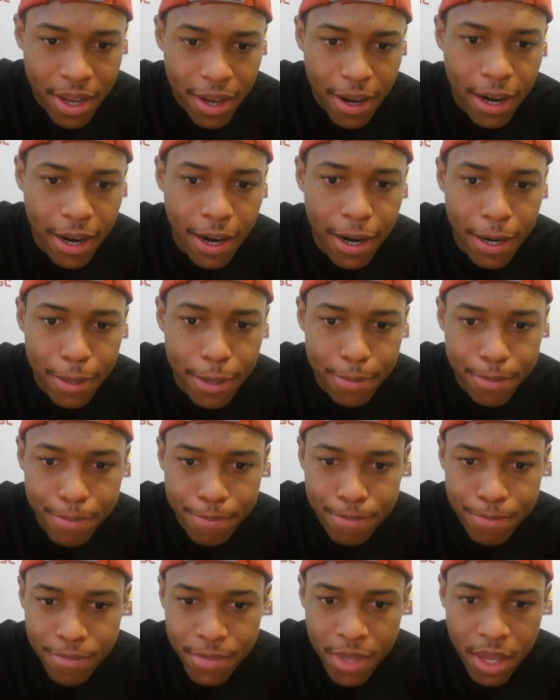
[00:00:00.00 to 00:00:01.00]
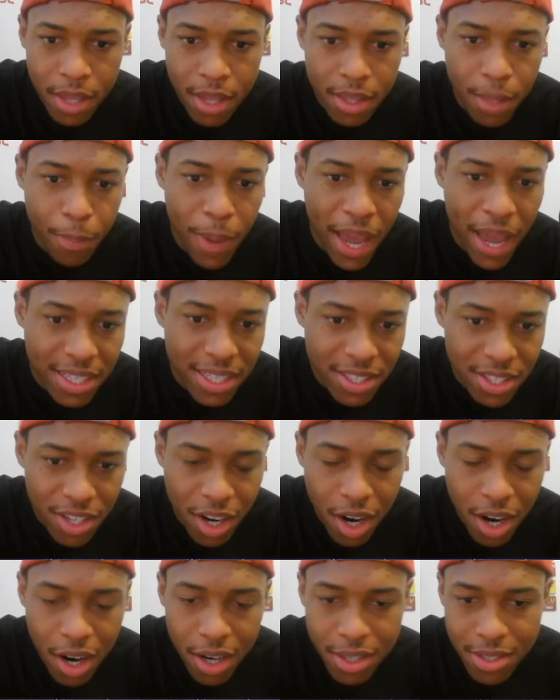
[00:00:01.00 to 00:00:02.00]
The passing
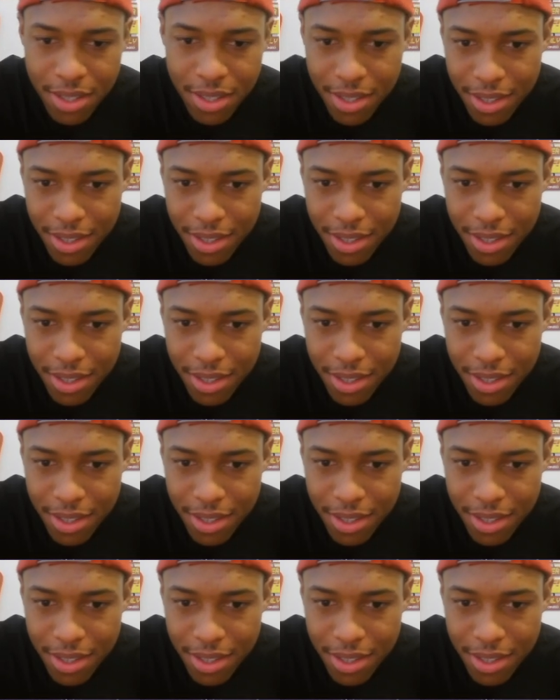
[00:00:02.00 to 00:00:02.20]
yards,